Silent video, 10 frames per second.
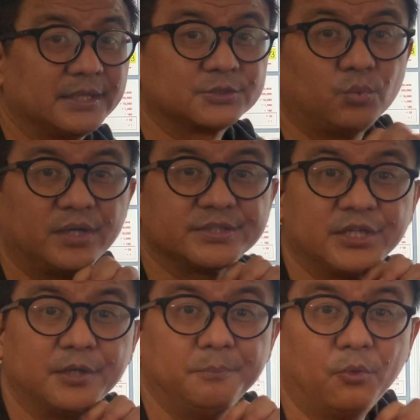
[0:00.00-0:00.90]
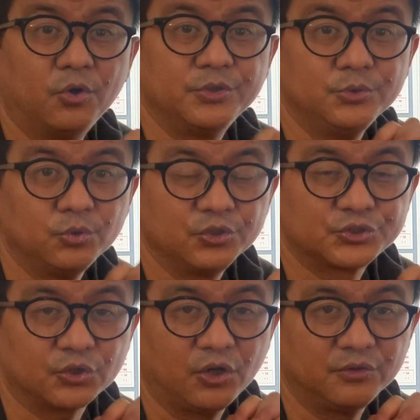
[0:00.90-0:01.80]
Guess what? There are more
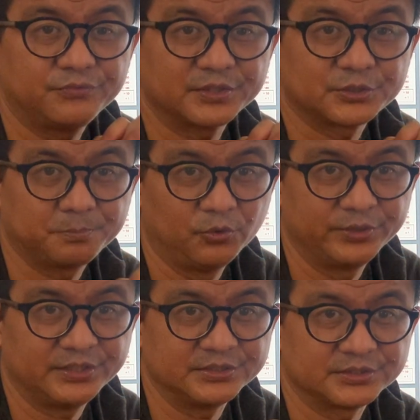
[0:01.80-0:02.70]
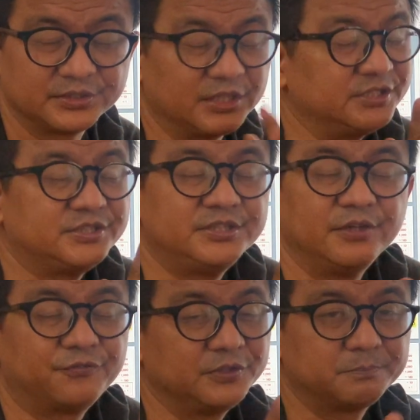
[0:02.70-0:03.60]
rules of exponents. There are
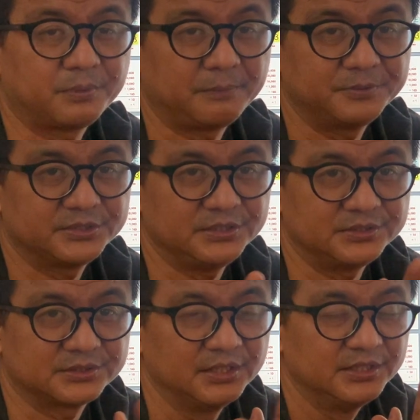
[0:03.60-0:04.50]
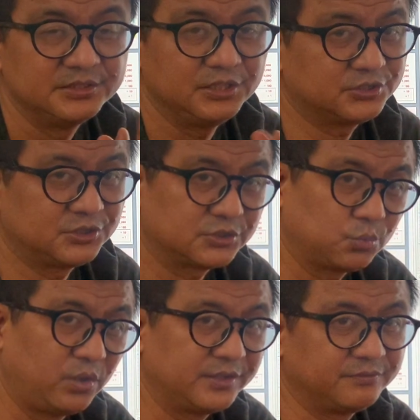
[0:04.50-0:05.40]
different properties. This is just
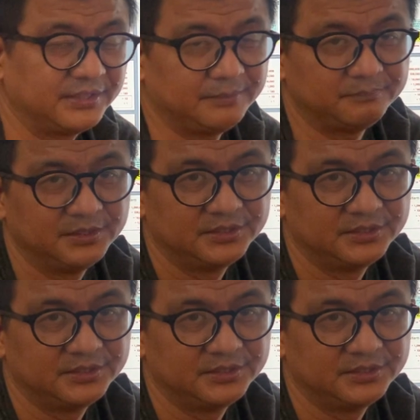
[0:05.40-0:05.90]
one of them.